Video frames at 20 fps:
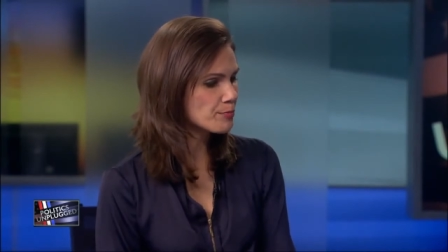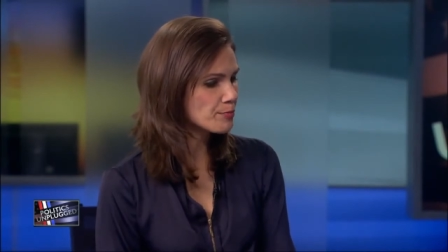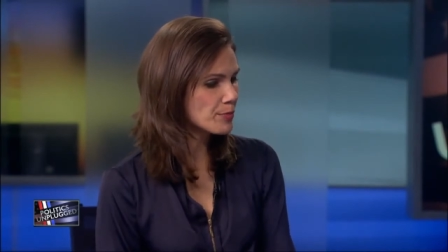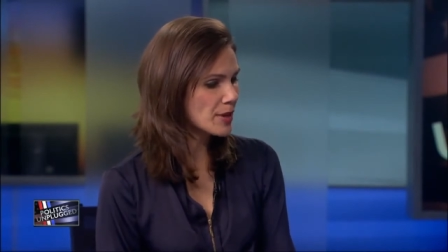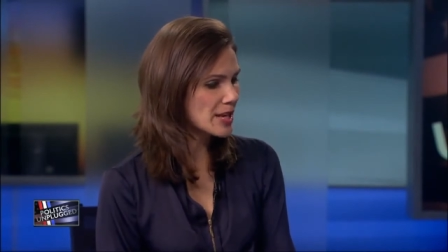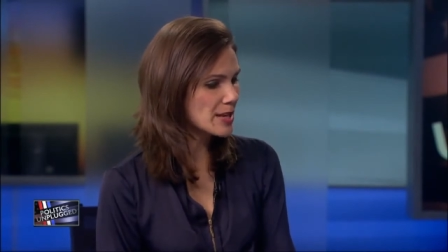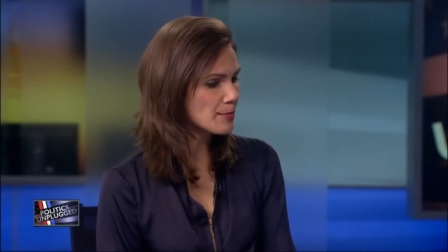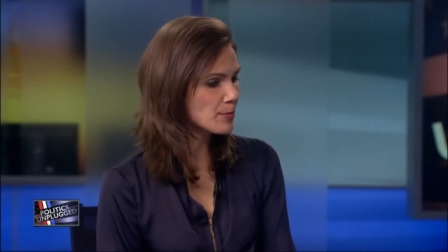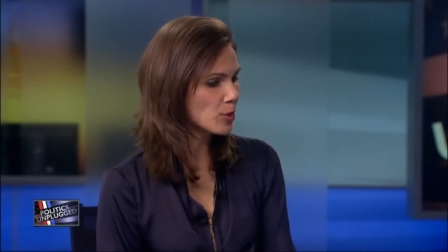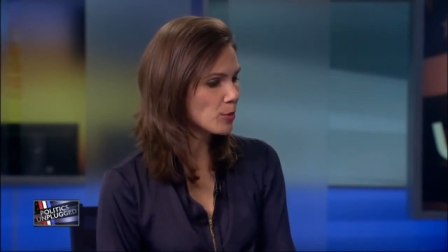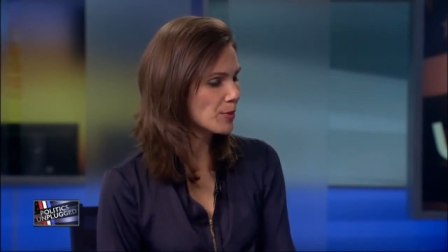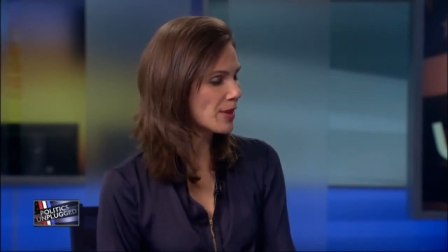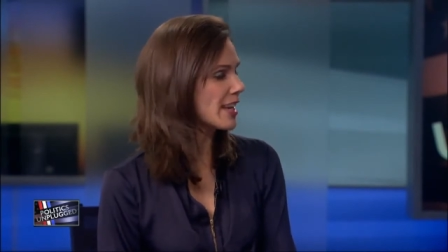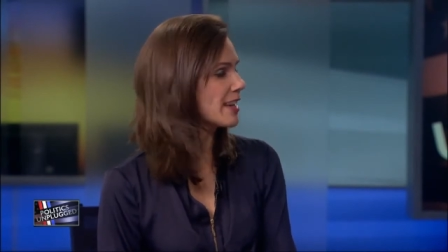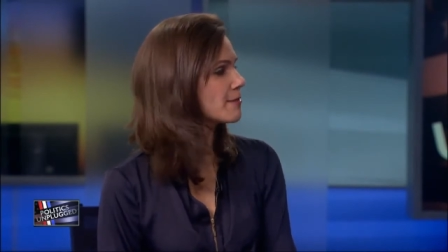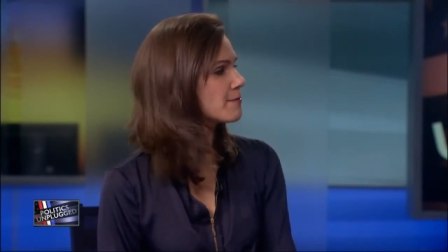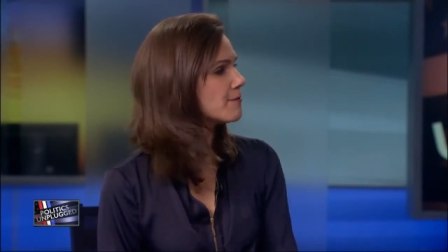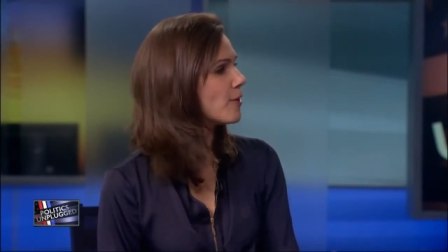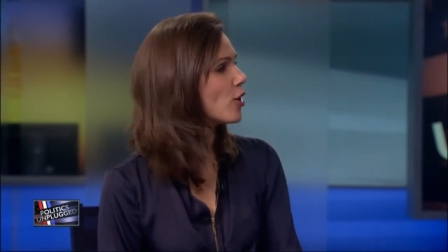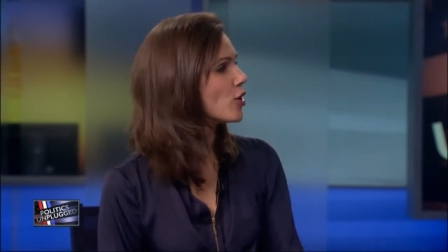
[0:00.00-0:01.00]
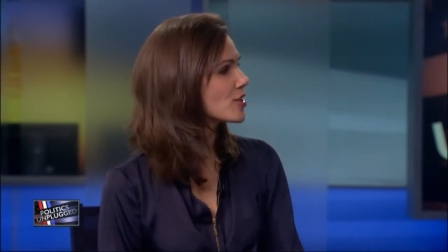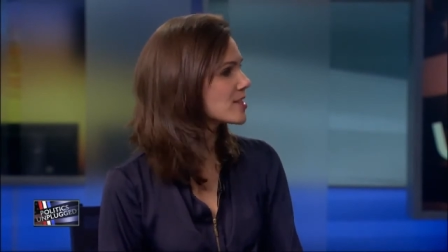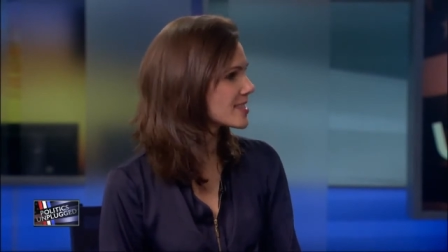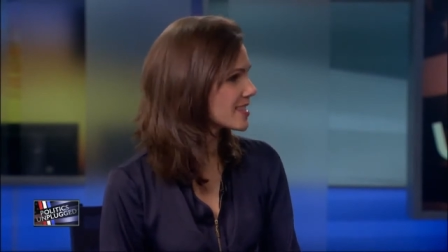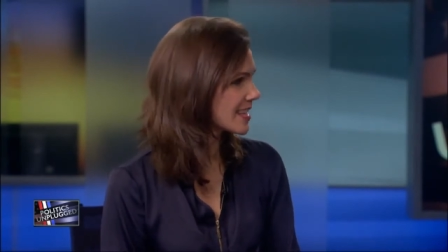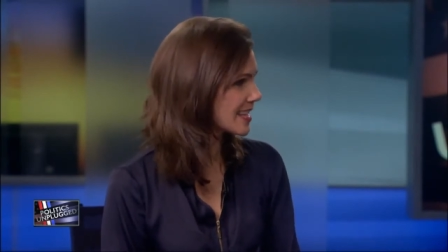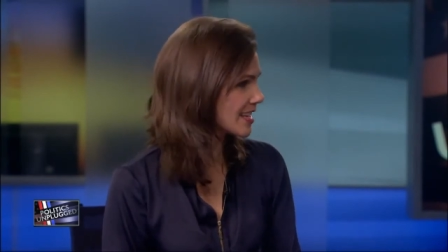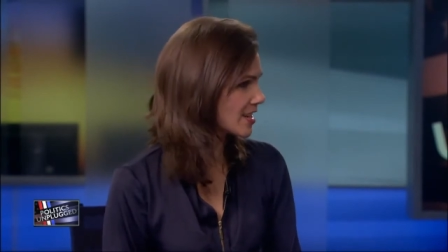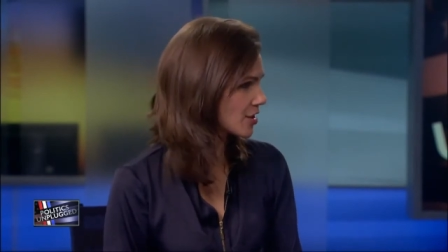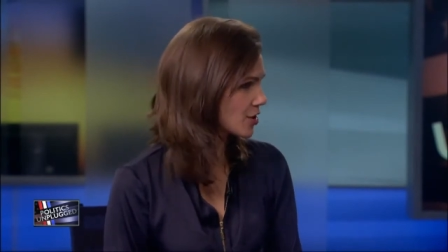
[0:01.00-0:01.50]
people being
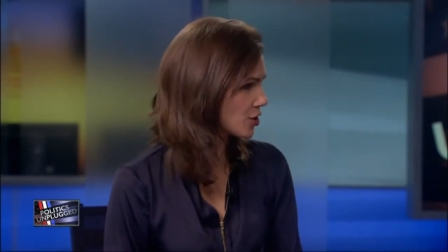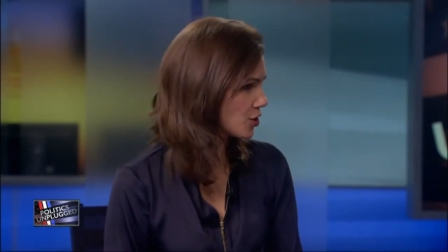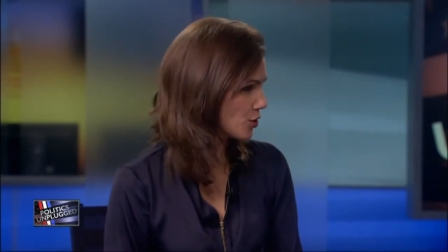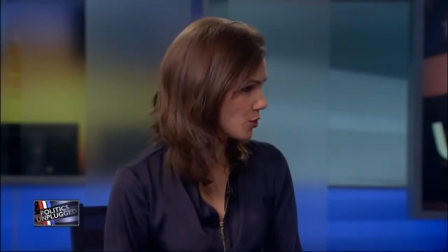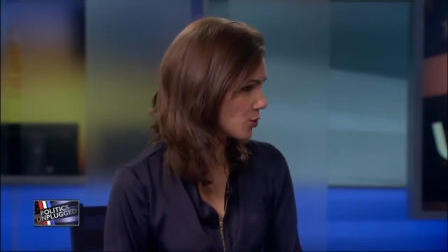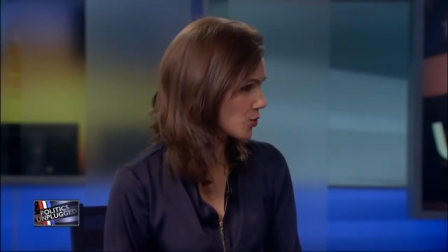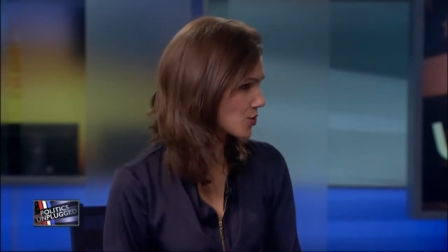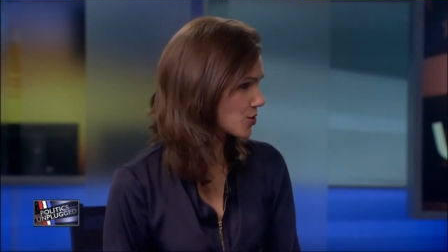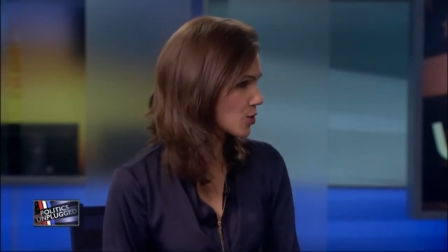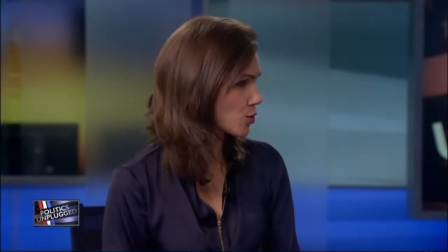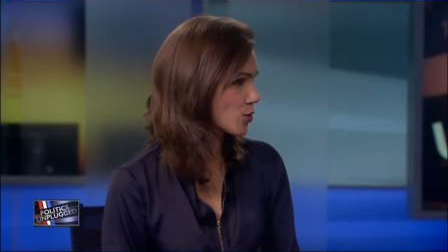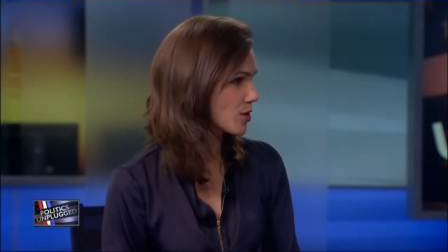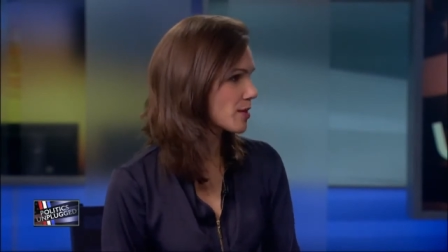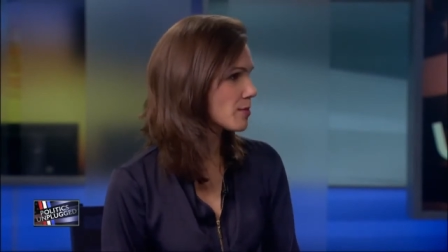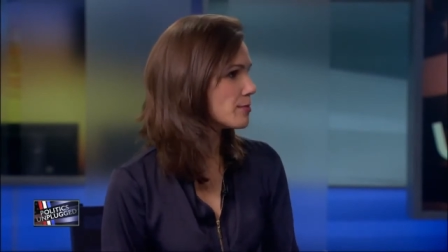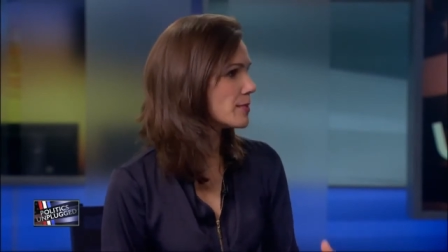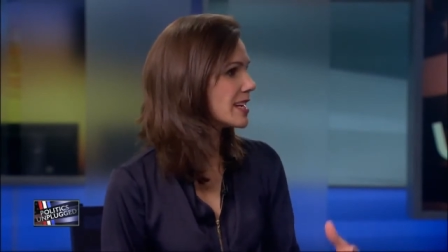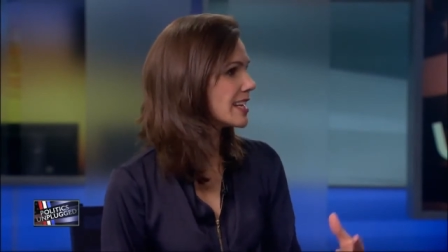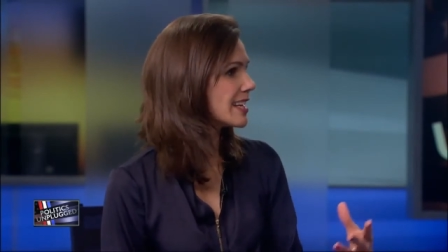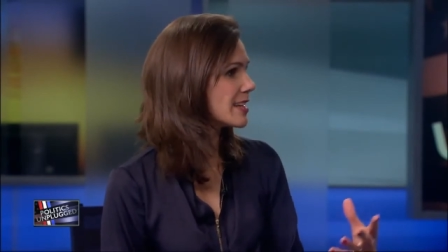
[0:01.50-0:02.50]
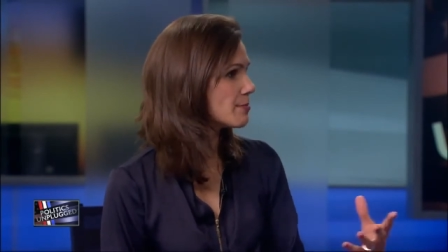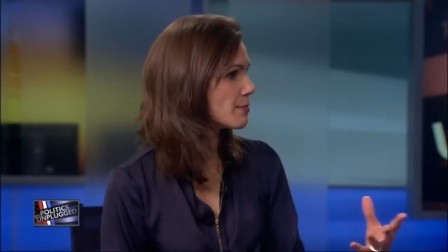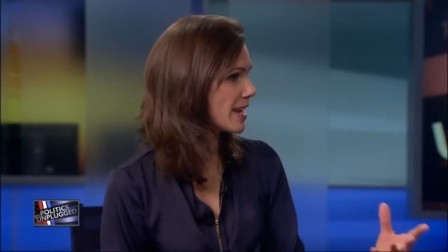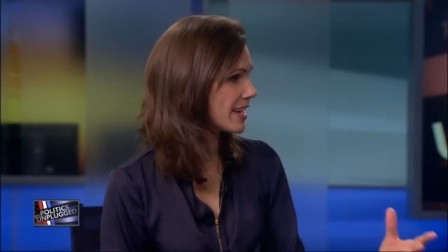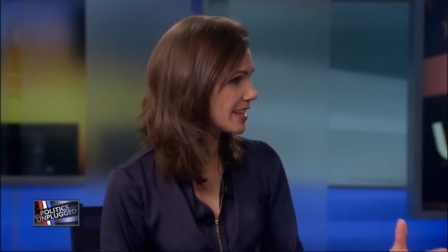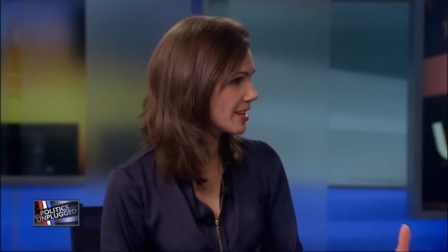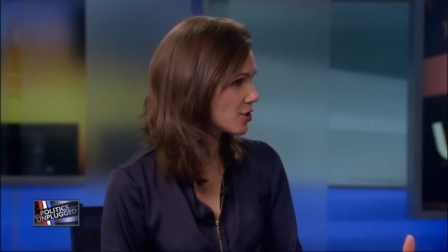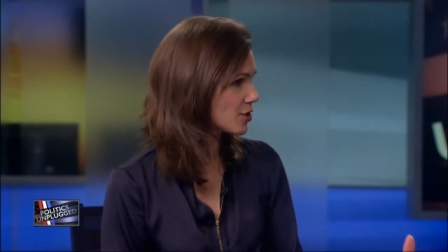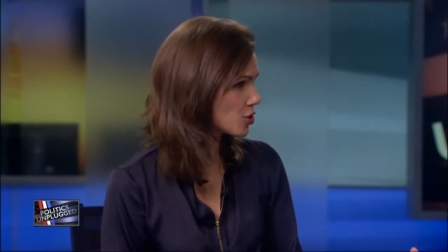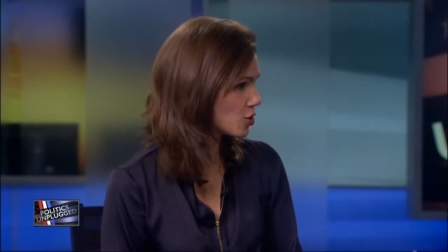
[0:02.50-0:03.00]
falsely accused or the media
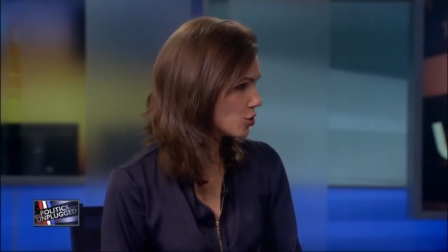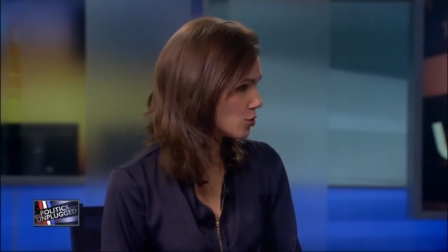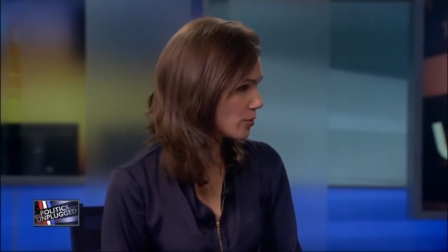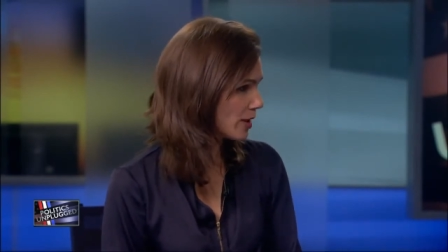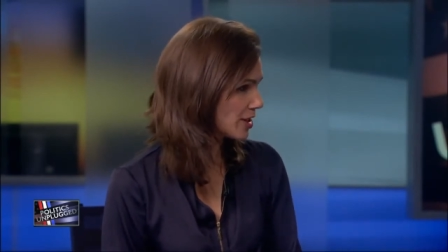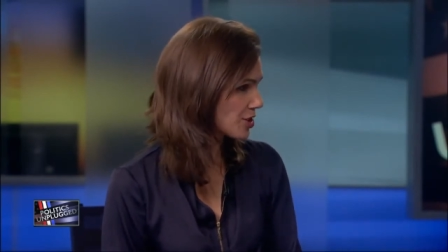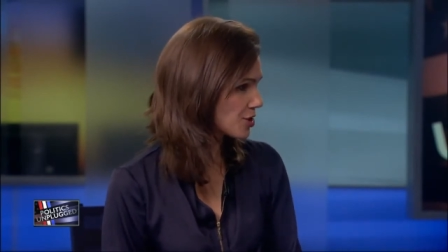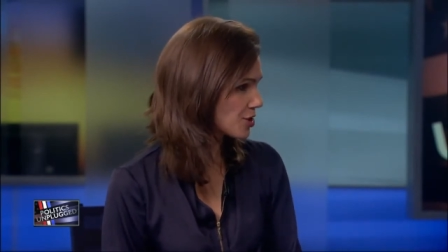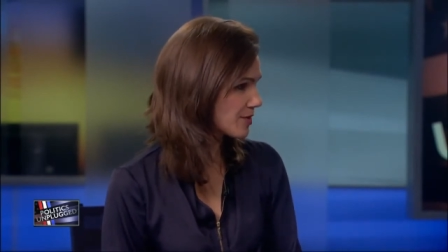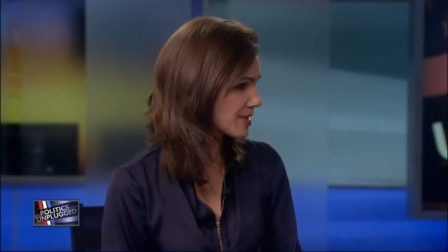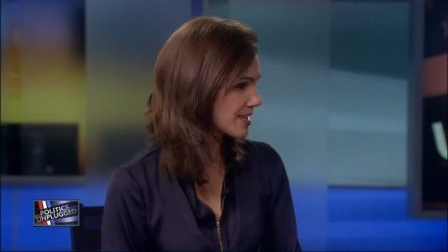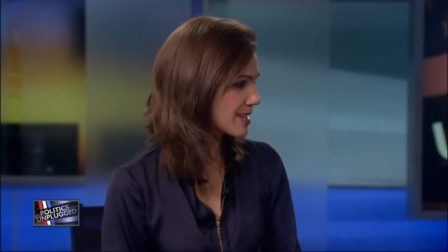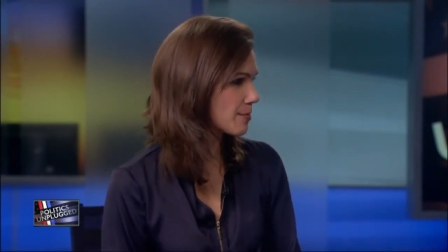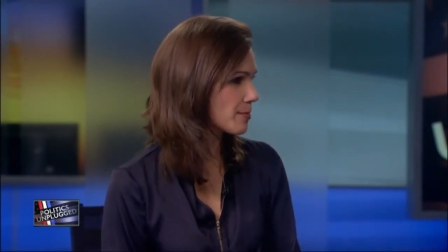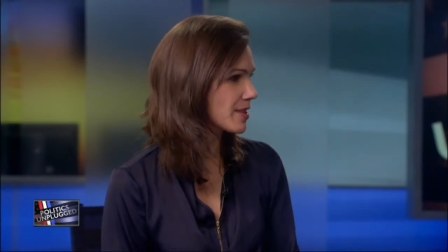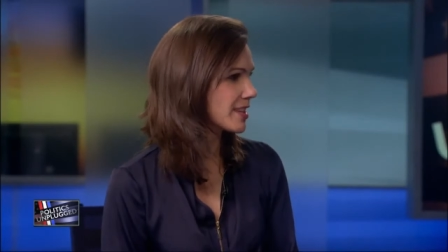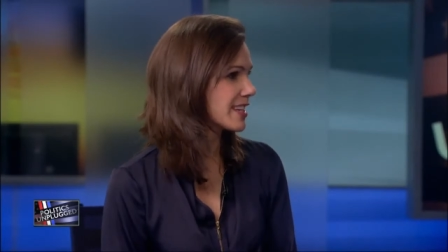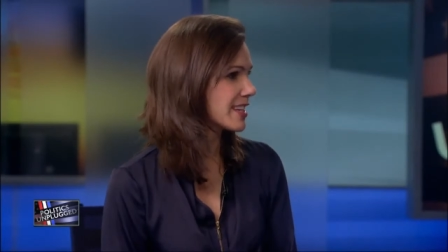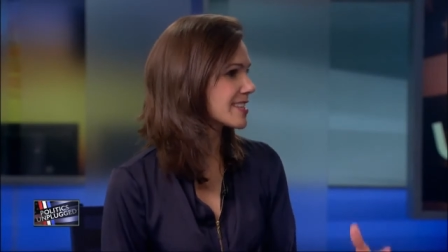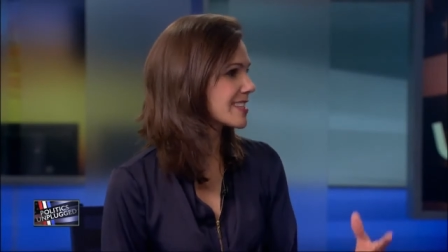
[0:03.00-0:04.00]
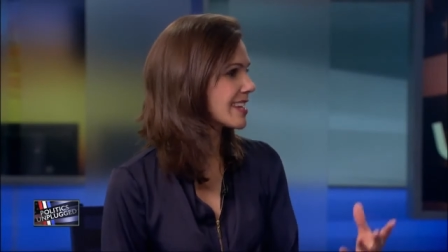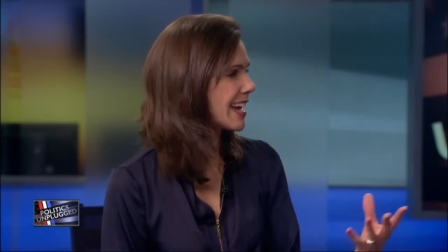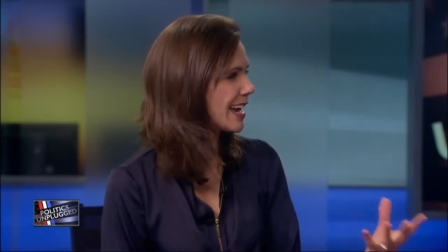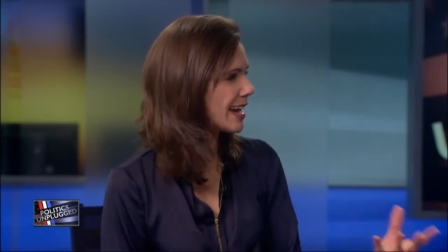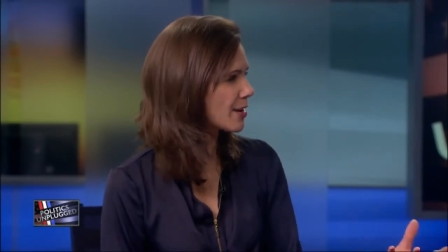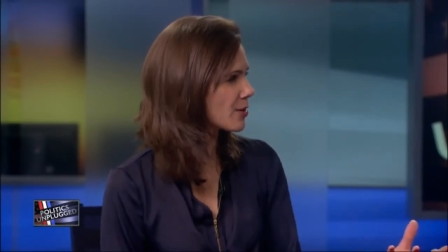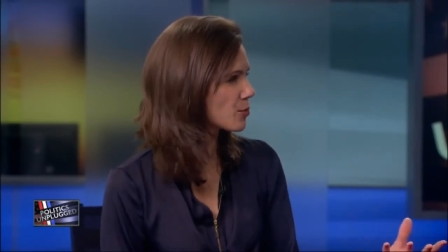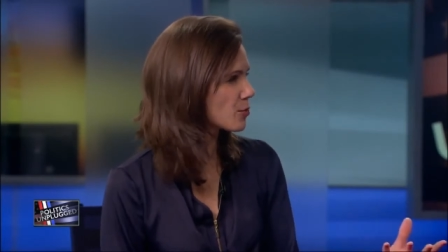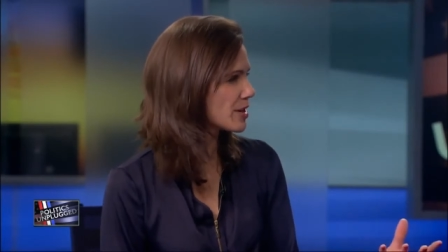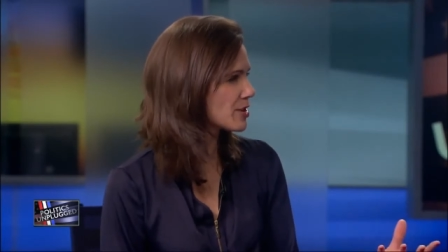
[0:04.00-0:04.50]
making too much of some things? So
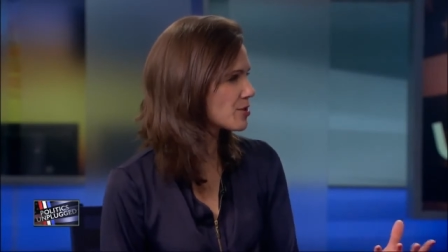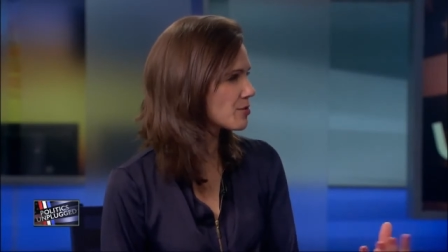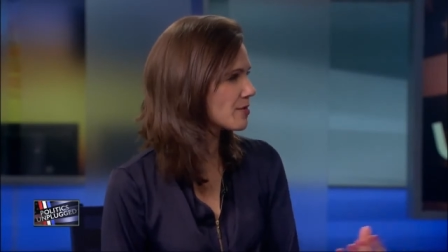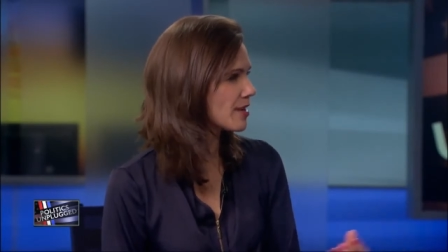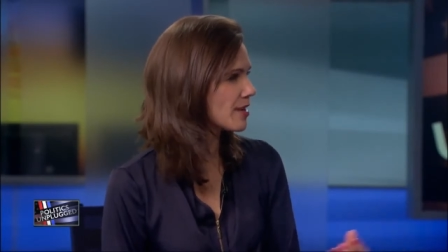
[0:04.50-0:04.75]
how do we